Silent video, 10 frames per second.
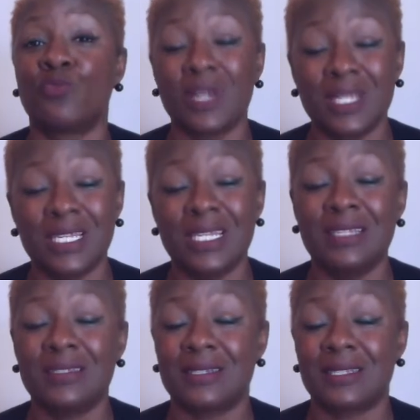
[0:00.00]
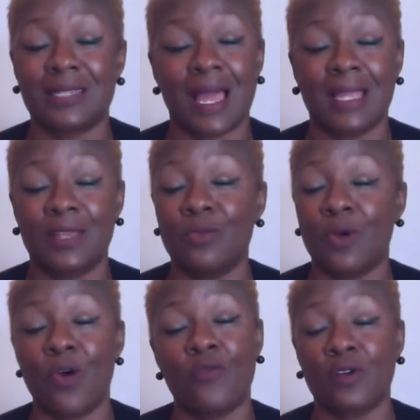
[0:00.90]
really just like you
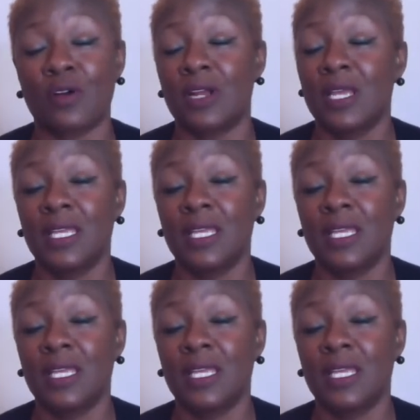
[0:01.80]
over